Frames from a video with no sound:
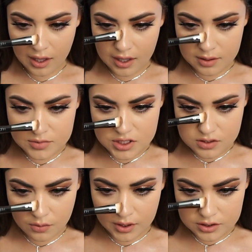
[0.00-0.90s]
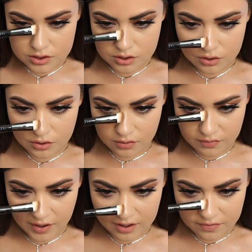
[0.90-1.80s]
And I'm just going to
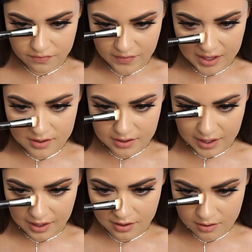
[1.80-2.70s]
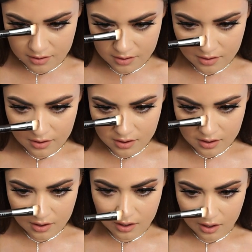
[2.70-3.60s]
very faintly
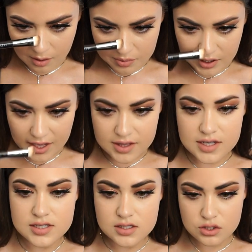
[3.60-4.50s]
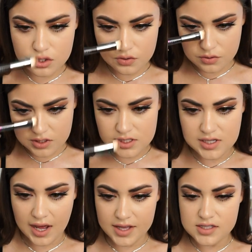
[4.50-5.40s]
apply this to the
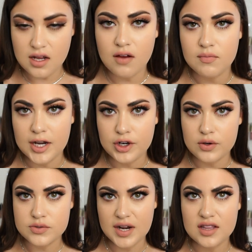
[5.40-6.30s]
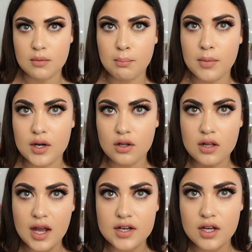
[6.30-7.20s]
sides of my nose, right in the middle
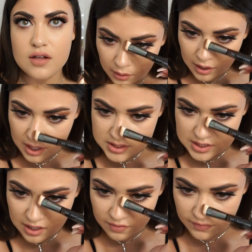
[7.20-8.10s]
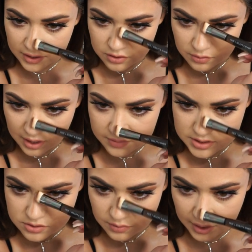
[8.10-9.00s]
kind of, as if I knew what I
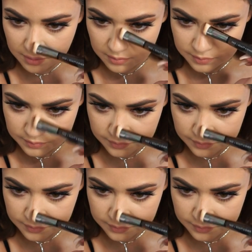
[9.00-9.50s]
was doing,